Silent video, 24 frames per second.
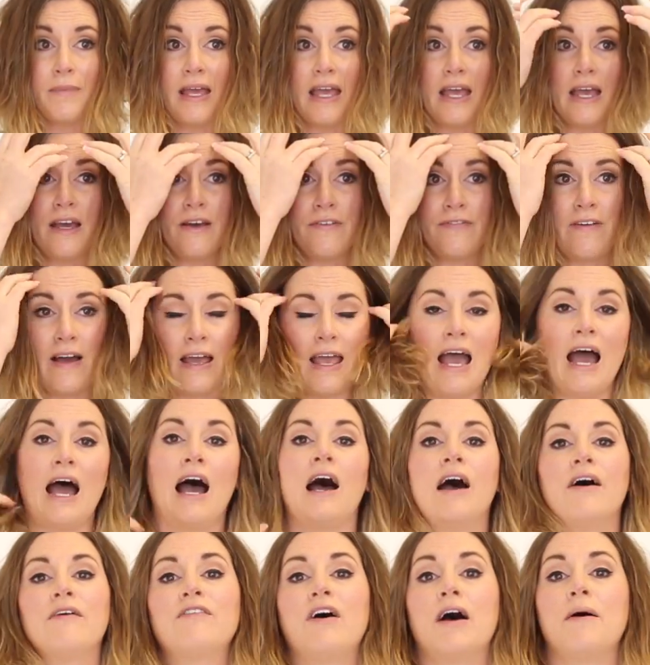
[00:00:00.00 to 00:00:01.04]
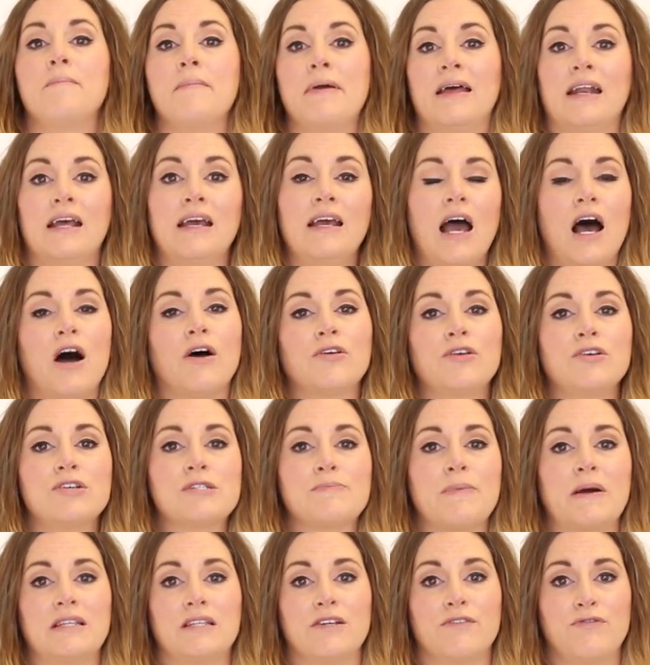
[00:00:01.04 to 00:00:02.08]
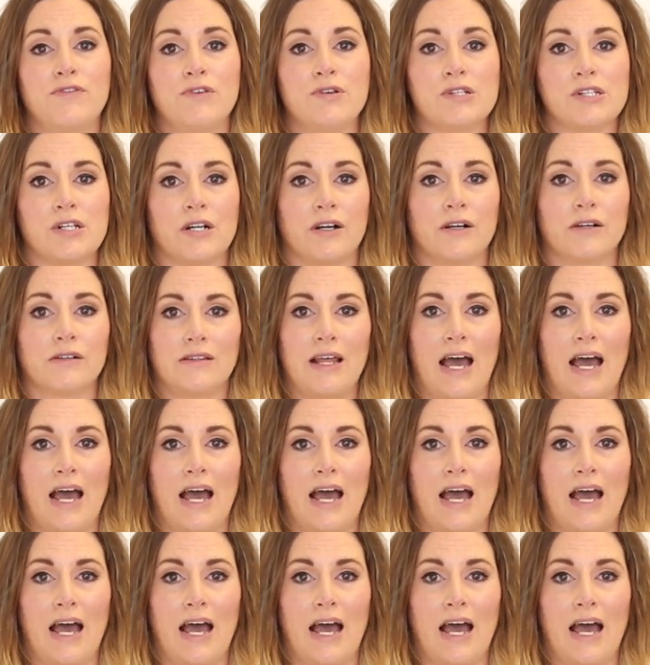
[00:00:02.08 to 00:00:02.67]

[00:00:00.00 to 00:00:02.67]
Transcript: If I have a minute, I'll use my diffuser,